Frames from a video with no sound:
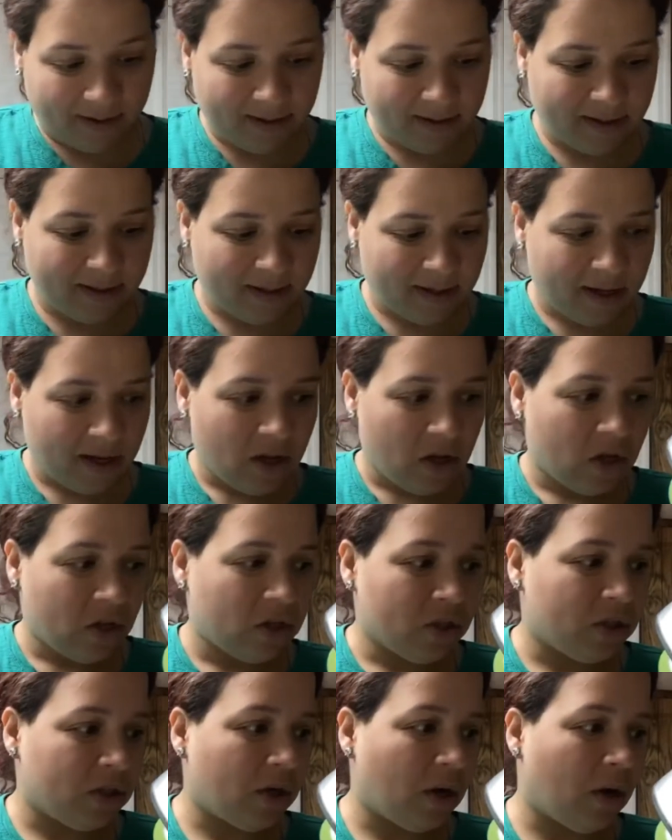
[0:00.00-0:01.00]

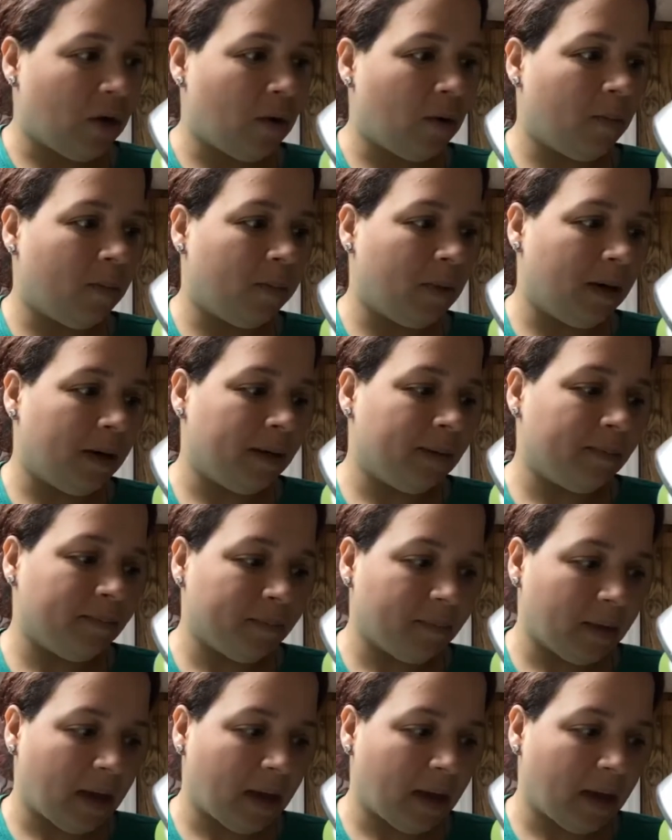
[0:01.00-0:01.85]
So, but